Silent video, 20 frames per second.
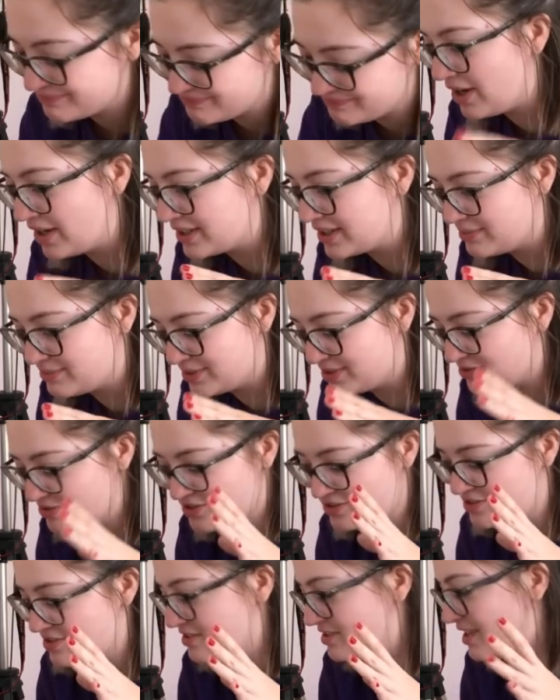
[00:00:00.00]
I'm lucky because
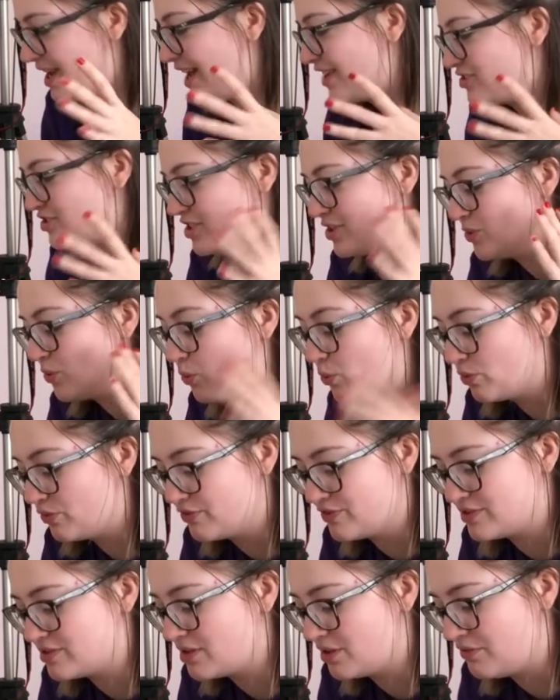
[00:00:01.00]
this isn't actually all
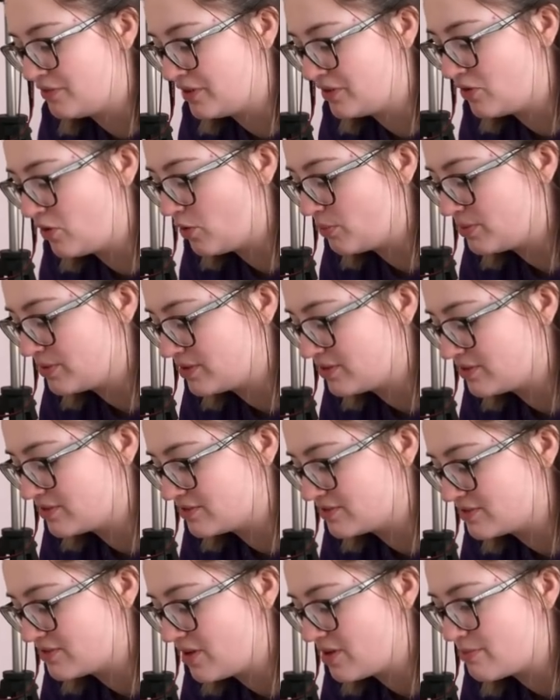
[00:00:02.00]
of the stuff I got,
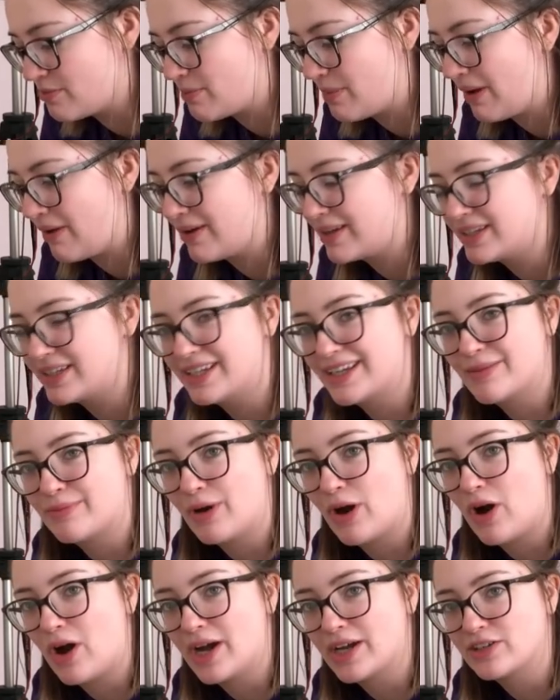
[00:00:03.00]
because I'm about a year
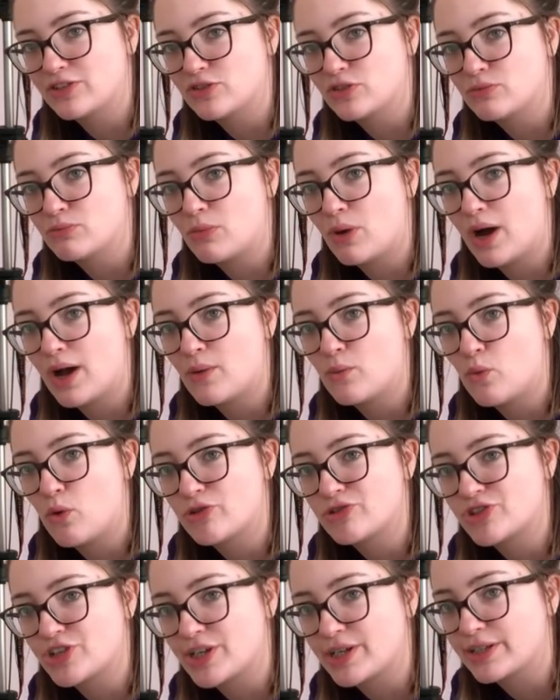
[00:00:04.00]
behind on my
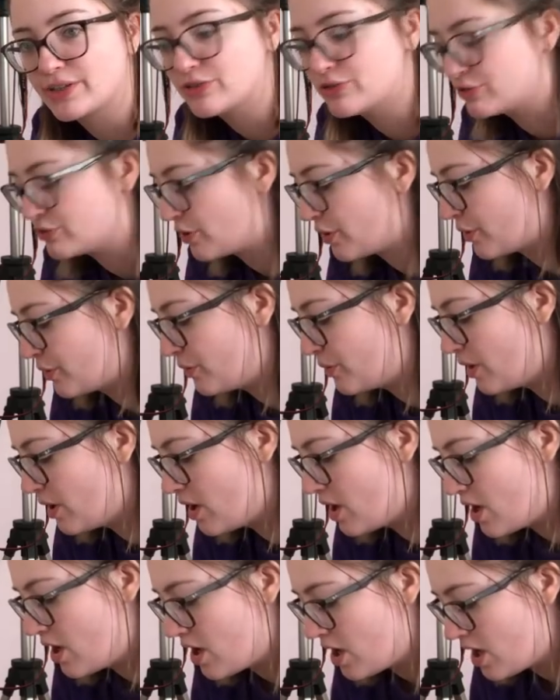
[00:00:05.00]
washing, so
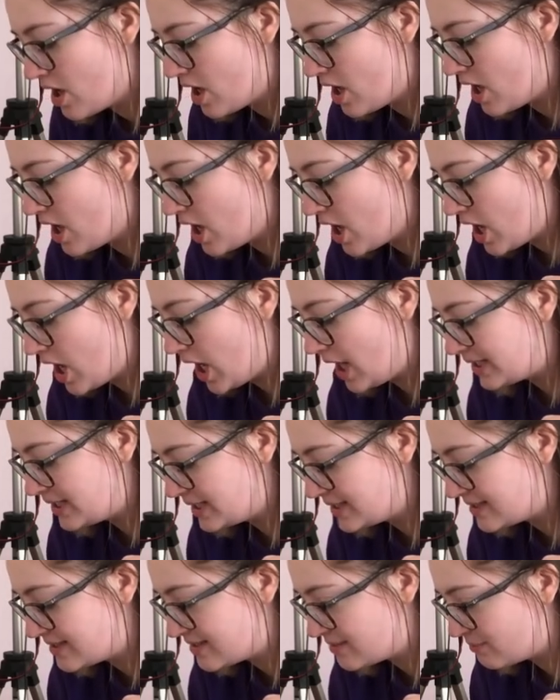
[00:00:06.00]
I
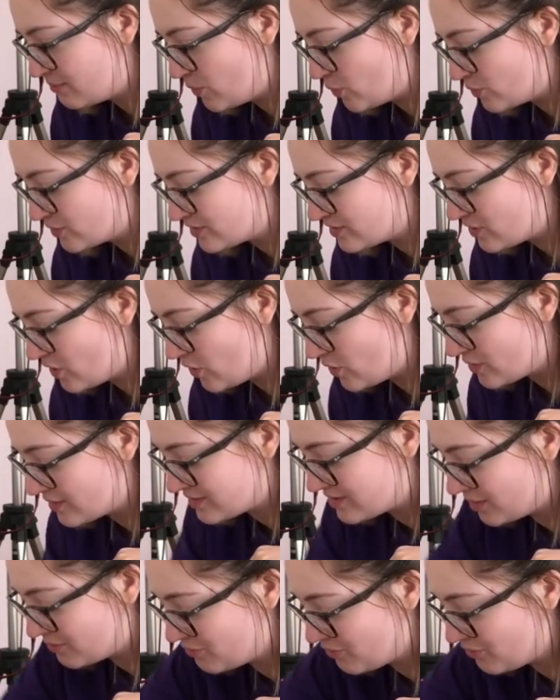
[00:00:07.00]
need some more socks.